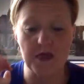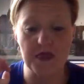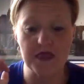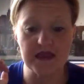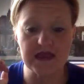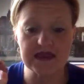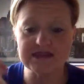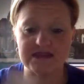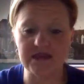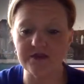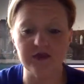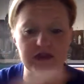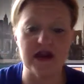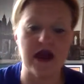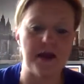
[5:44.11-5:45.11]
he's the
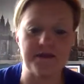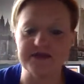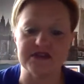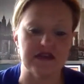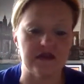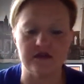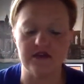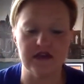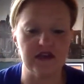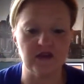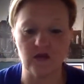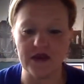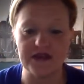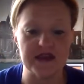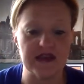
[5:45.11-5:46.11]
complete opposite, like the
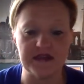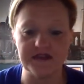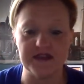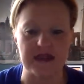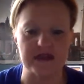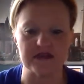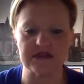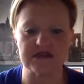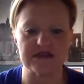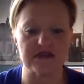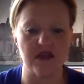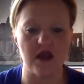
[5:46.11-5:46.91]
way that he thinks.